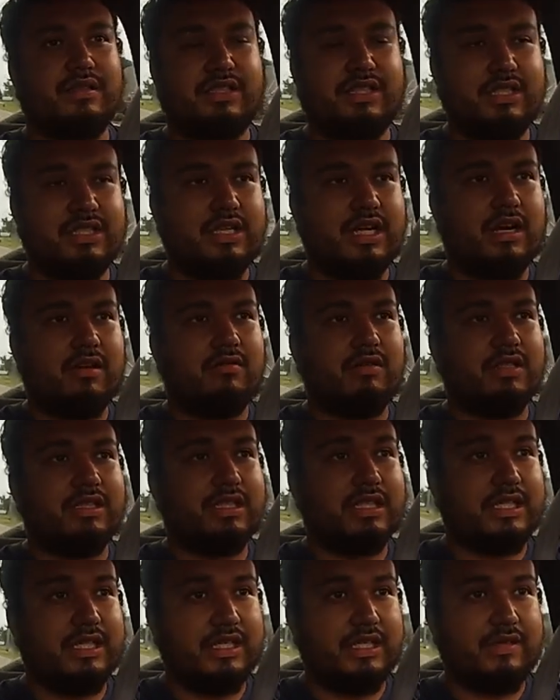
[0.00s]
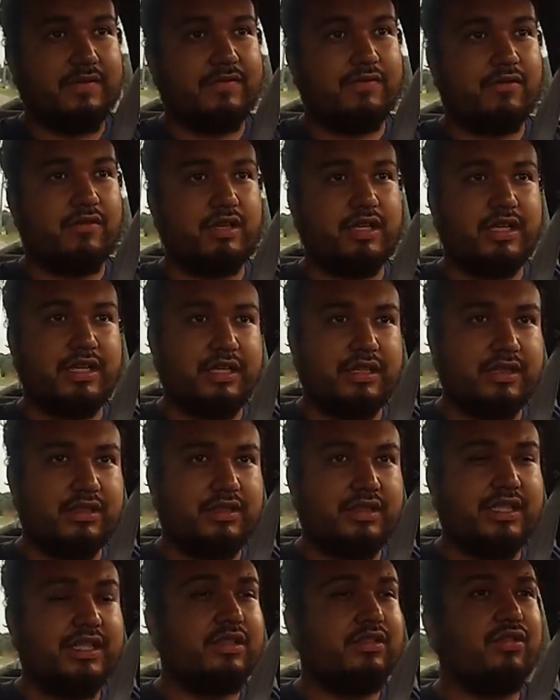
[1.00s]
Shindaiwa
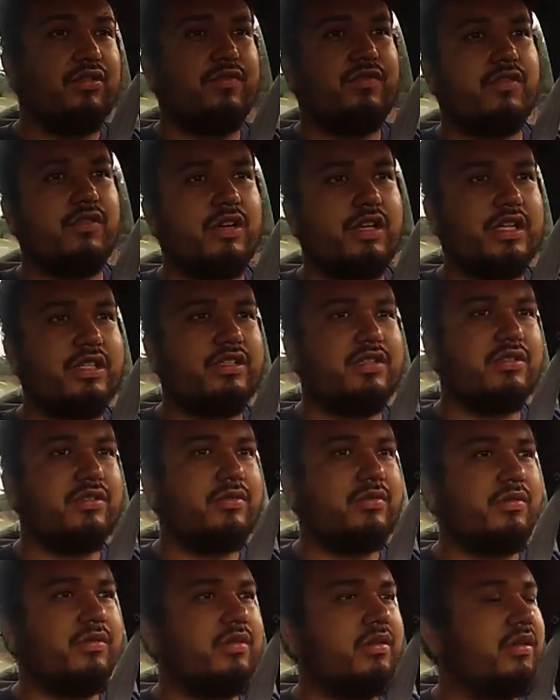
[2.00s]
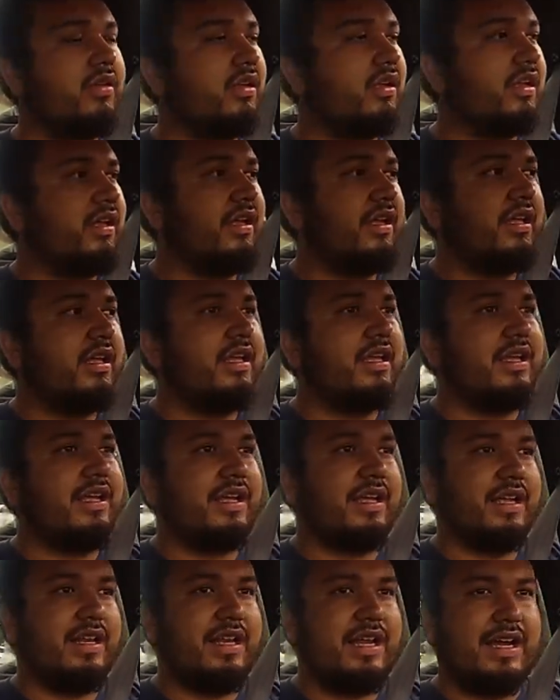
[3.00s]
T242.
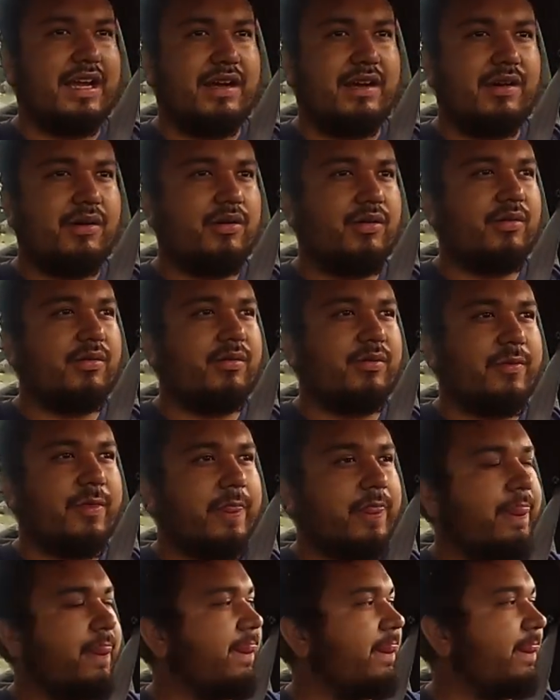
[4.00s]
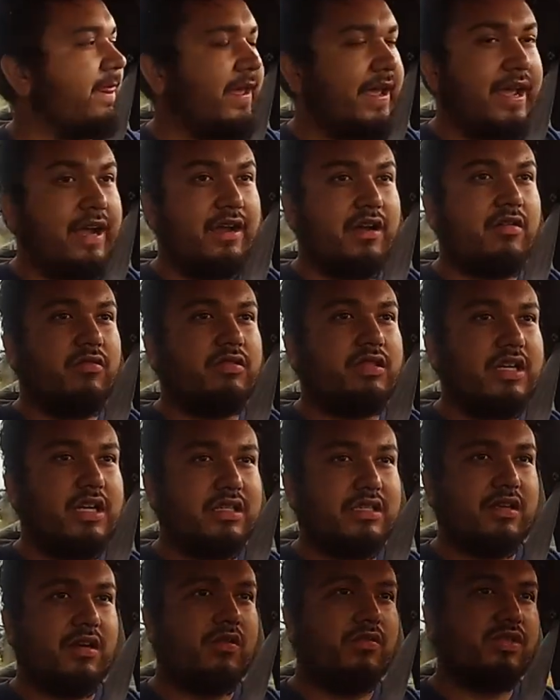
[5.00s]
And now Echo
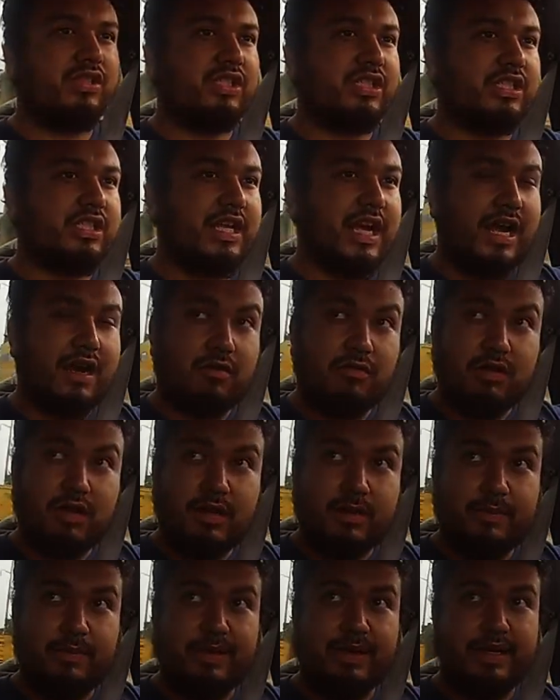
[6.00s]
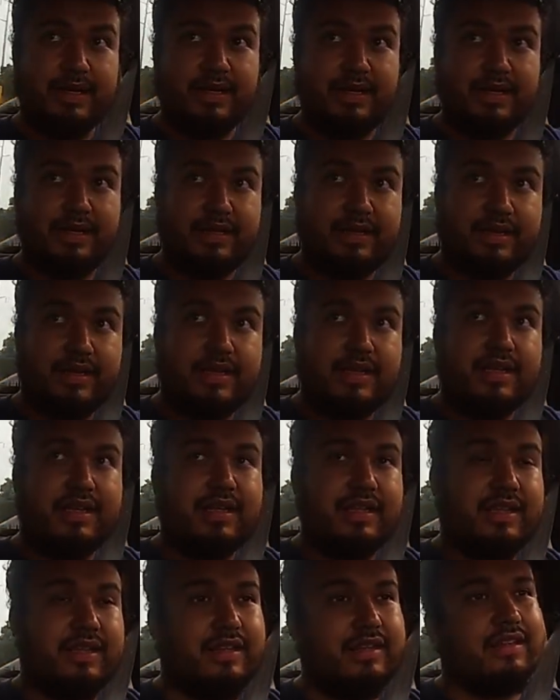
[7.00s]
does own Shindaiwa, but
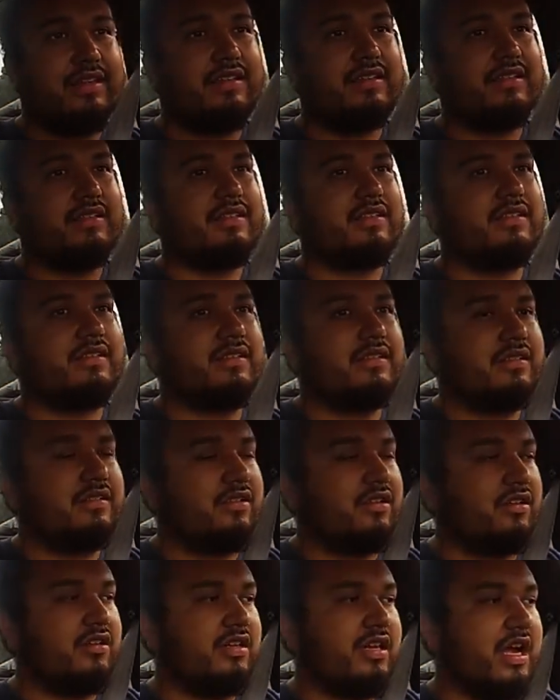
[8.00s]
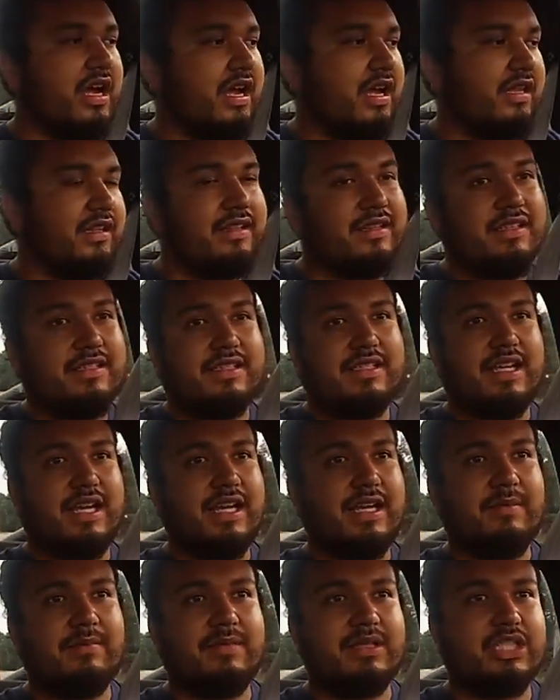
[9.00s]
they're not the
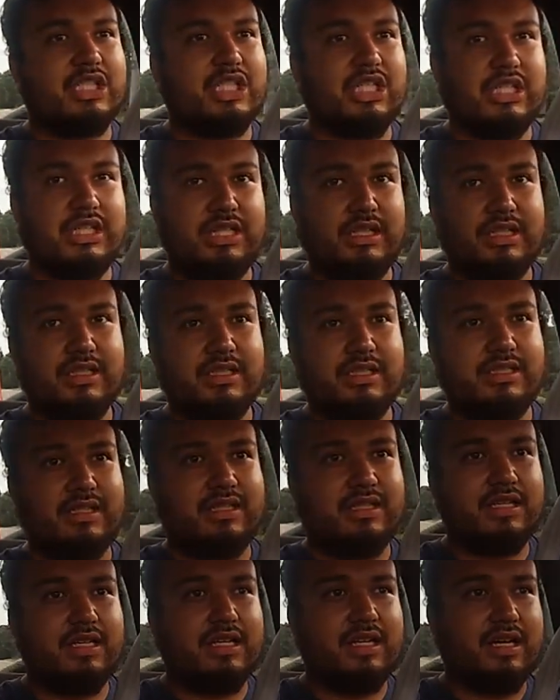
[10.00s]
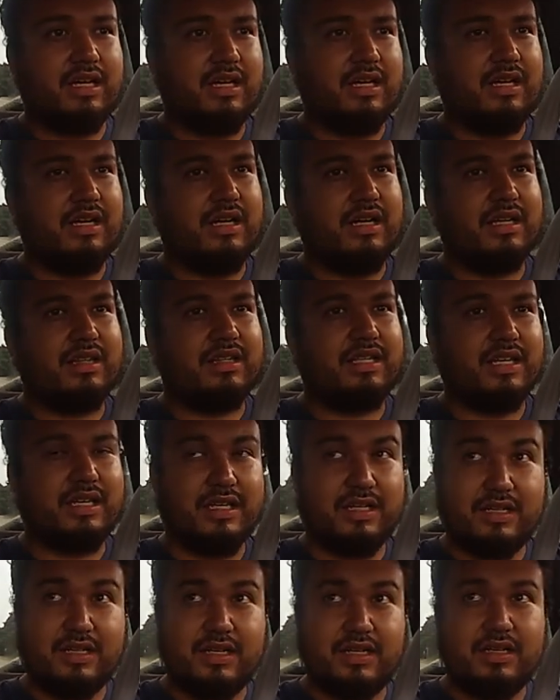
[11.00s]
same machines. I
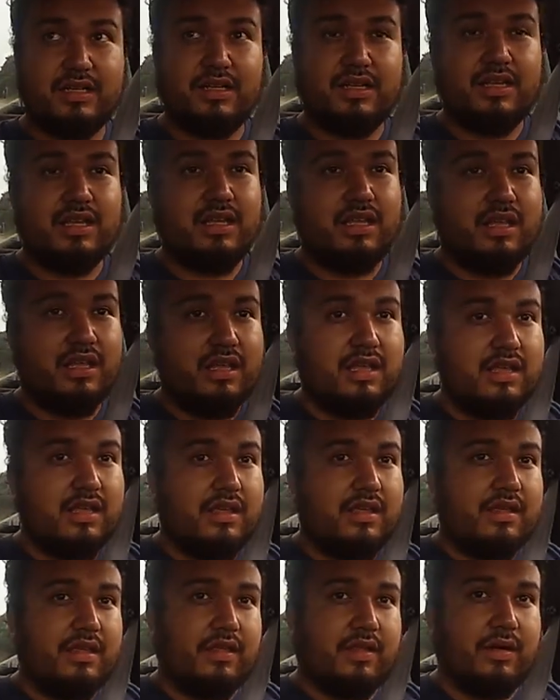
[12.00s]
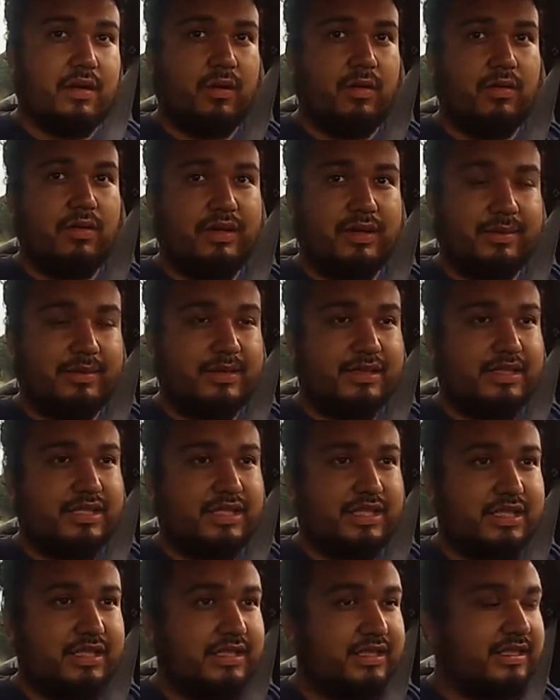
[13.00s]
think the only
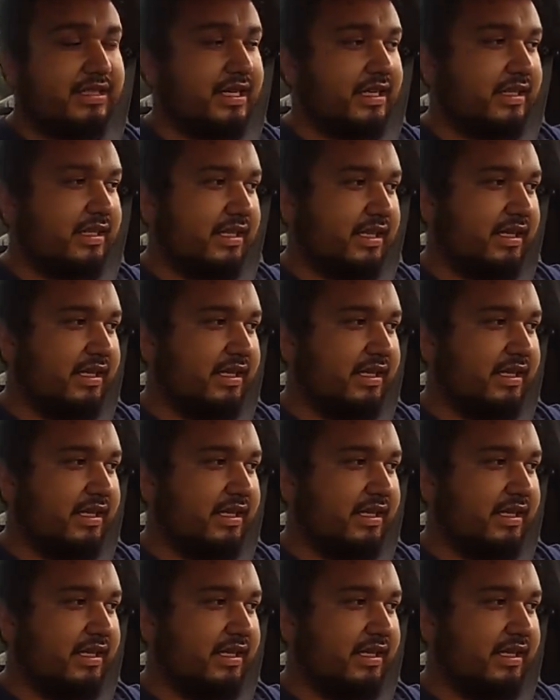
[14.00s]
machines that